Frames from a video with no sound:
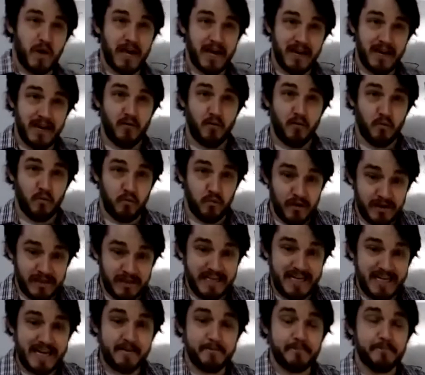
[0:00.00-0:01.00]
can
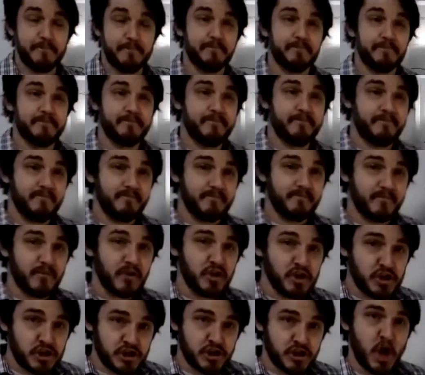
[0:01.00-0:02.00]
really
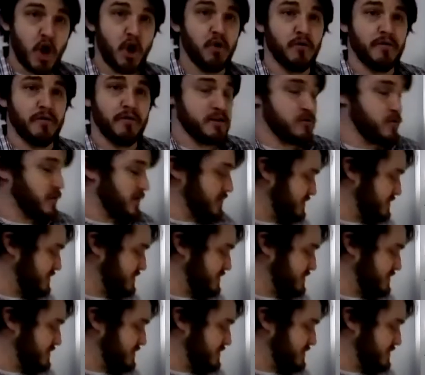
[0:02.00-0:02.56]
show that you